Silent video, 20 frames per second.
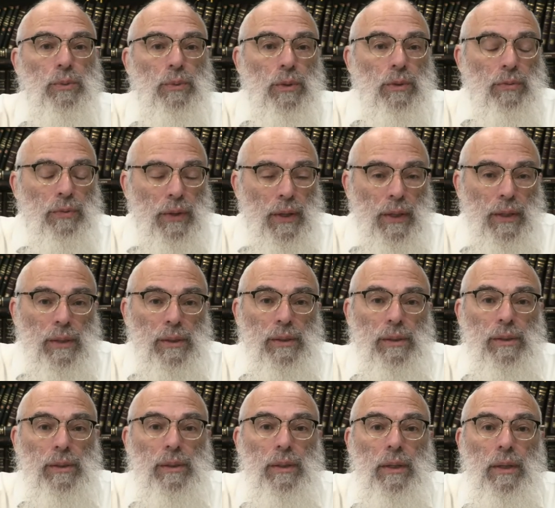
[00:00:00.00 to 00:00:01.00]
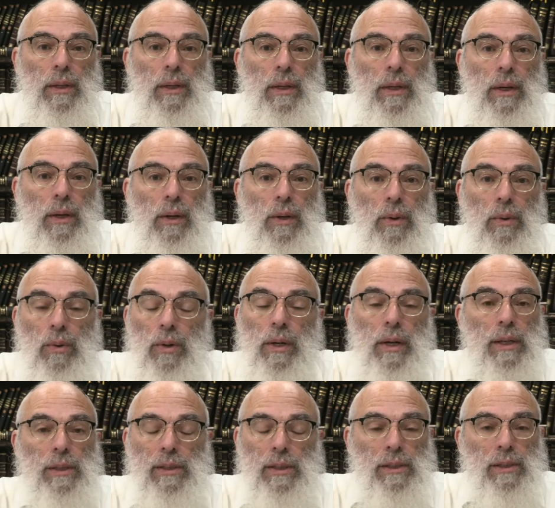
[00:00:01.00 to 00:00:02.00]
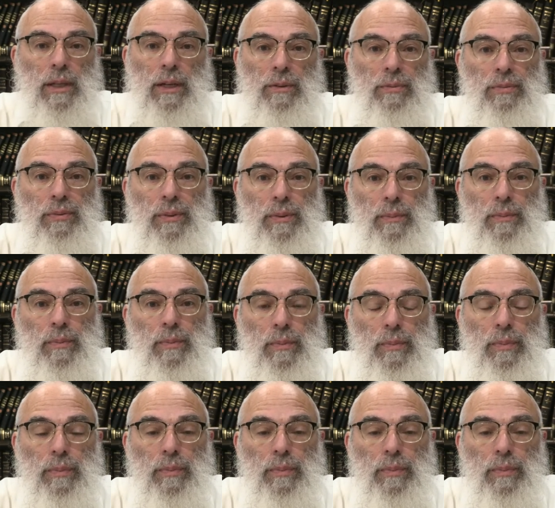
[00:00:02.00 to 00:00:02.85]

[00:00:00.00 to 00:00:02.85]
ravines, all kinds of stuff.